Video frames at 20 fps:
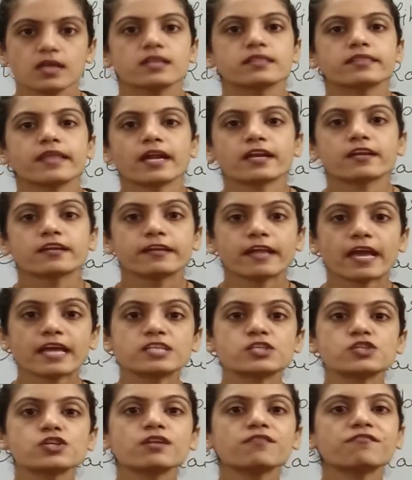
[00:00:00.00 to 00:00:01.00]
that
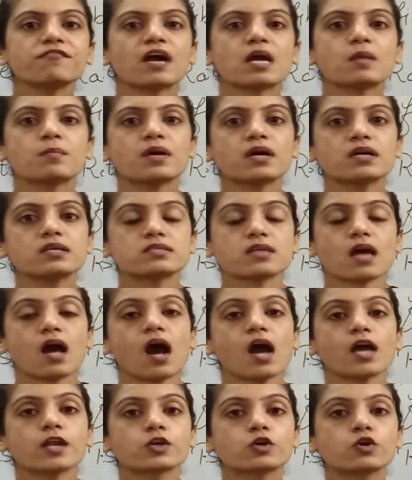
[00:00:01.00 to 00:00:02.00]
natural fibers
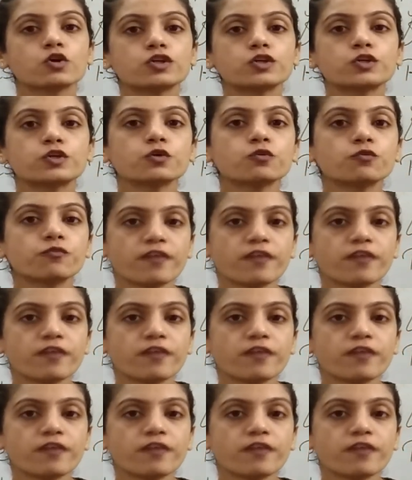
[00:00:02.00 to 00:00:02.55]
are good to